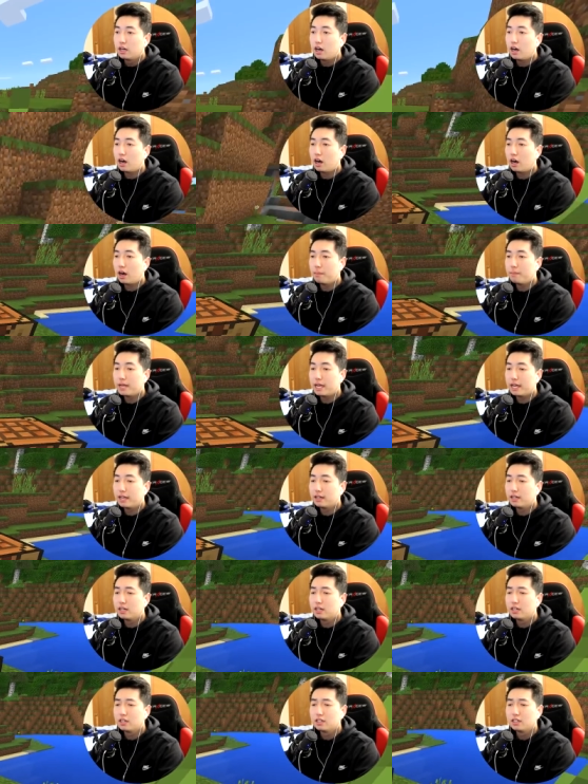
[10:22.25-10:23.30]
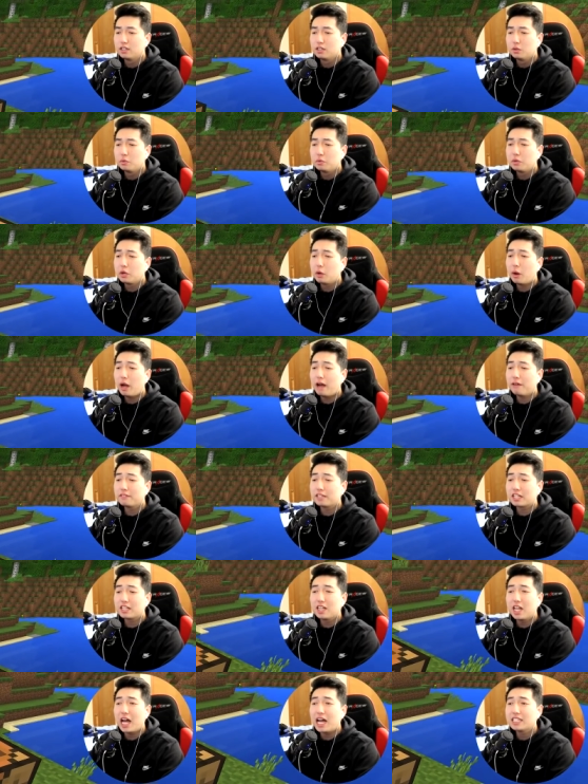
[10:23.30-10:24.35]
Ah, man, we don't have
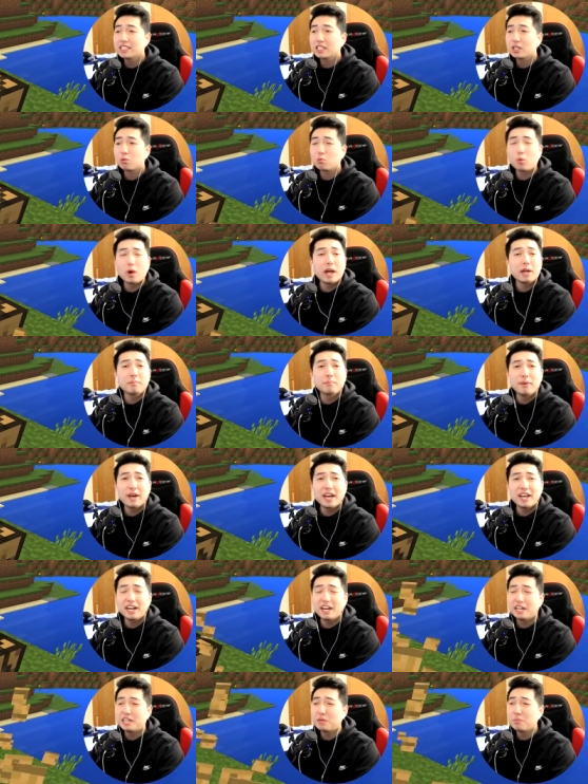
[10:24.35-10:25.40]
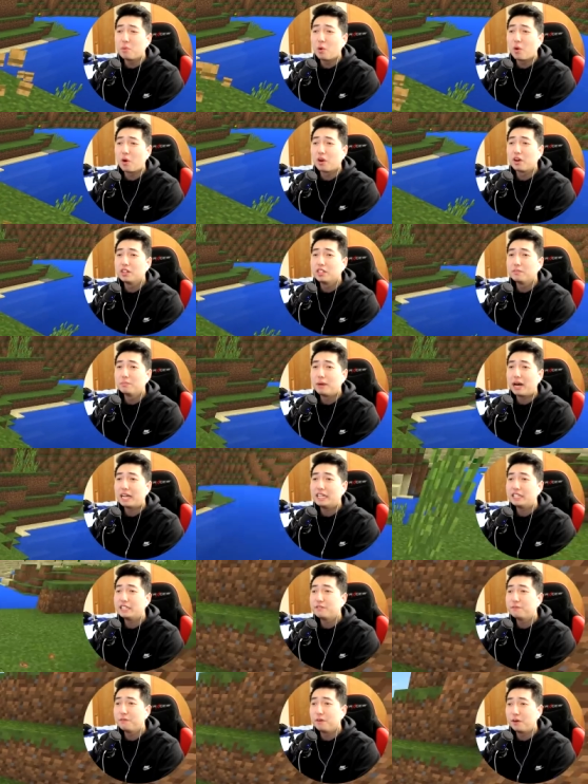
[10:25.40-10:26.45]
the classic red bed anymore by
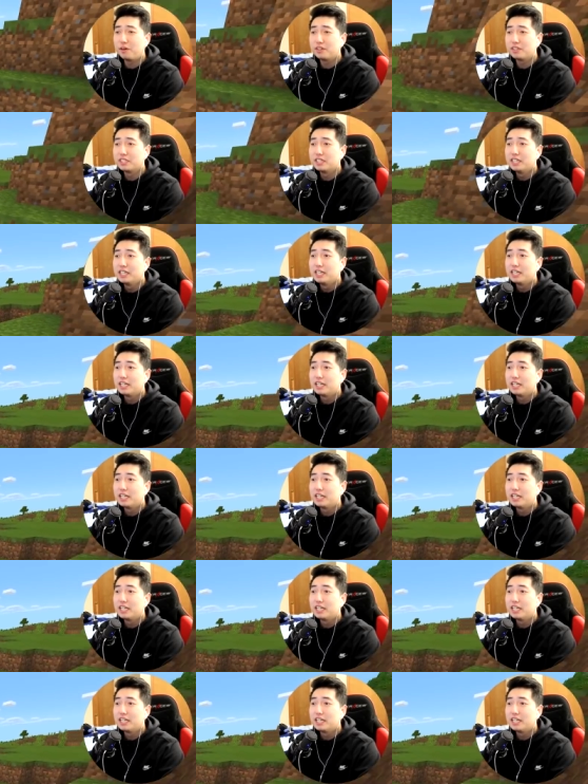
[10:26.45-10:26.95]
default,